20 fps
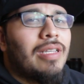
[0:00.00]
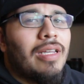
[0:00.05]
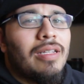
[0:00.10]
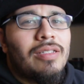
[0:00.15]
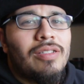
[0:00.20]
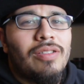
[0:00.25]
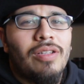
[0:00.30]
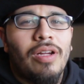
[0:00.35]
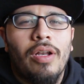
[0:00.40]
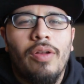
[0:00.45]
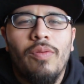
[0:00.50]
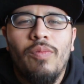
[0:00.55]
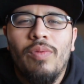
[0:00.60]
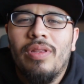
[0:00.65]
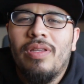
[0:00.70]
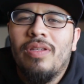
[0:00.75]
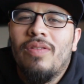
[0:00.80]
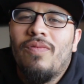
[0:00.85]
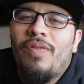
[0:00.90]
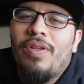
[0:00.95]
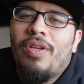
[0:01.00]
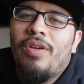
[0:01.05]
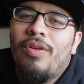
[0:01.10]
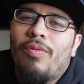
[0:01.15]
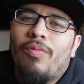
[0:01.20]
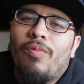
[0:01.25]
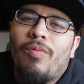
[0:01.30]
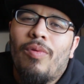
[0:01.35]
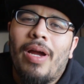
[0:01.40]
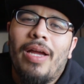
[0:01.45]
get started with this
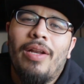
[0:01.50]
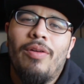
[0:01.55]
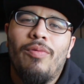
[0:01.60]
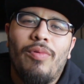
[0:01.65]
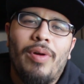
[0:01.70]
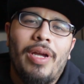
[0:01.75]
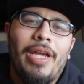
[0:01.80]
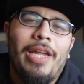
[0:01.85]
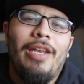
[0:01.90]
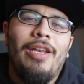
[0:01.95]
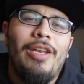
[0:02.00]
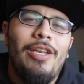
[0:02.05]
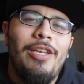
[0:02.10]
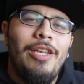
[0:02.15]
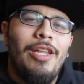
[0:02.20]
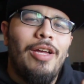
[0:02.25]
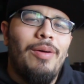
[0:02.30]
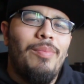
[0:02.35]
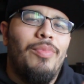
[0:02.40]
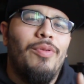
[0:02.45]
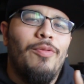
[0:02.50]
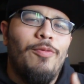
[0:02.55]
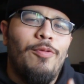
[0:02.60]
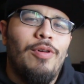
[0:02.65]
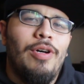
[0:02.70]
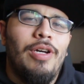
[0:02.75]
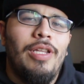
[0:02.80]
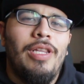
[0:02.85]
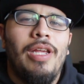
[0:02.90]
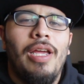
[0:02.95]
video right away. Number
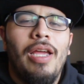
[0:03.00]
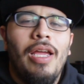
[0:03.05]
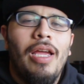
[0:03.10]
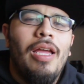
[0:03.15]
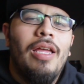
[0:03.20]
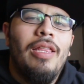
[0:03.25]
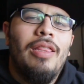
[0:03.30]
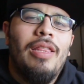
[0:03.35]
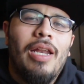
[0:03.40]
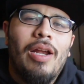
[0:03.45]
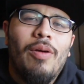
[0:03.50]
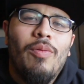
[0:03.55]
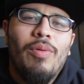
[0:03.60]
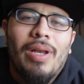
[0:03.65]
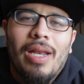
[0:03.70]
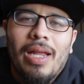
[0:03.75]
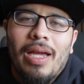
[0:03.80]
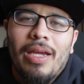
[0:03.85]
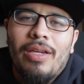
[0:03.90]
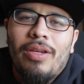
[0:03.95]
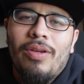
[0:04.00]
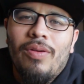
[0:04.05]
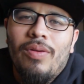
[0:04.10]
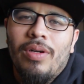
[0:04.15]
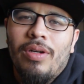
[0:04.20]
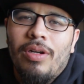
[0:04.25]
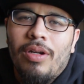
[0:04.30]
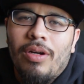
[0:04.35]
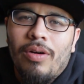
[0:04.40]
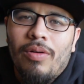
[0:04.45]
1 that I would like you
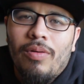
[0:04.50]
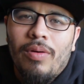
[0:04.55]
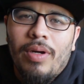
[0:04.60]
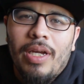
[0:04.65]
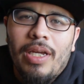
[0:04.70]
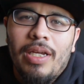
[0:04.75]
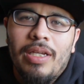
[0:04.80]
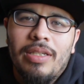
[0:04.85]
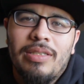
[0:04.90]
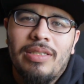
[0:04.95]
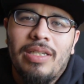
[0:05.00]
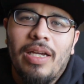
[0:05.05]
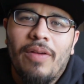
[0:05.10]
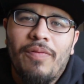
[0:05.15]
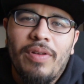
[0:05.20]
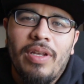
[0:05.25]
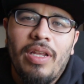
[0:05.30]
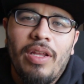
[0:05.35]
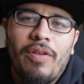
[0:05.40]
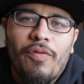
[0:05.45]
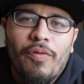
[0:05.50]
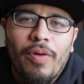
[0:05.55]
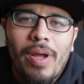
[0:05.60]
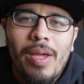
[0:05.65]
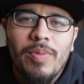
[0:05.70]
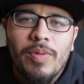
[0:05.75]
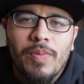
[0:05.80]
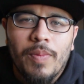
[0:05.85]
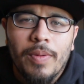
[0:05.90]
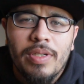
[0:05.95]
to know is definitely
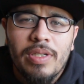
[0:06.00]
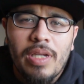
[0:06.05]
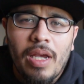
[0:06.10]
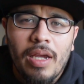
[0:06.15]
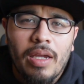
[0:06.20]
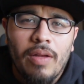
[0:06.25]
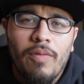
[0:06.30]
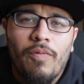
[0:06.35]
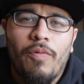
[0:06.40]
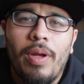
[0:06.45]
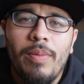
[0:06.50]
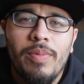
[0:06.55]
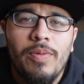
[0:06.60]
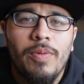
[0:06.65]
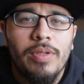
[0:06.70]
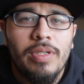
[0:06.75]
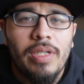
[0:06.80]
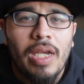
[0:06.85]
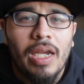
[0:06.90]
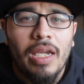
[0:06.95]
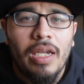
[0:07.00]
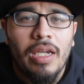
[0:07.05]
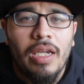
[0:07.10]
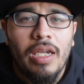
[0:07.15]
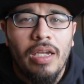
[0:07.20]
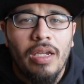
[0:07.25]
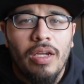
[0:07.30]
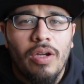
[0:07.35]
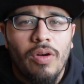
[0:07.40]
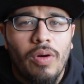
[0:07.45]
frames per second. Frames per second
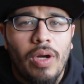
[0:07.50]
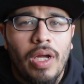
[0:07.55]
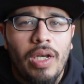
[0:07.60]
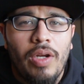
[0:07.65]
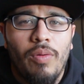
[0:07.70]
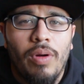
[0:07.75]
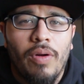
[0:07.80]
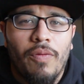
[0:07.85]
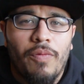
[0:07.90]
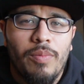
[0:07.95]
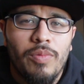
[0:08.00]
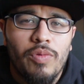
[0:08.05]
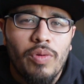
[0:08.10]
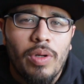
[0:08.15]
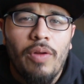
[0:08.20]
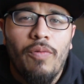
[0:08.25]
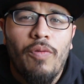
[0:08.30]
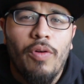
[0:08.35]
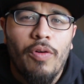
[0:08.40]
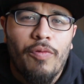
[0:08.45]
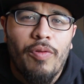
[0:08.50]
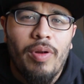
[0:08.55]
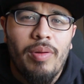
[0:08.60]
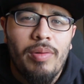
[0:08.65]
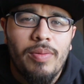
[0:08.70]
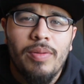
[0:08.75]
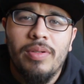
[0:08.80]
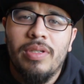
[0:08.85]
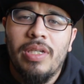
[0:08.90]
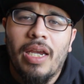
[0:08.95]
can go anywhere from 24
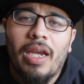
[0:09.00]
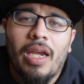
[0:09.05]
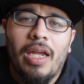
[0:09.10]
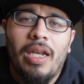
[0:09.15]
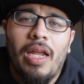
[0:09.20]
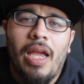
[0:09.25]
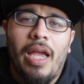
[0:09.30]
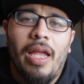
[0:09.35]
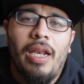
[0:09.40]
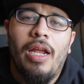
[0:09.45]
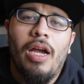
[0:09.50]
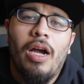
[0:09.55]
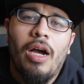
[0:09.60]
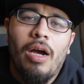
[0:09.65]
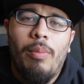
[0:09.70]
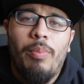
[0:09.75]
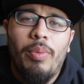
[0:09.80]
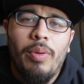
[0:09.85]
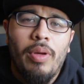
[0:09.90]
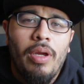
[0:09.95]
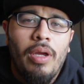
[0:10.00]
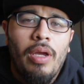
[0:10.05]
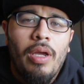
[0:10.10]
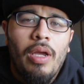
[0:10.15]
frames per second and up.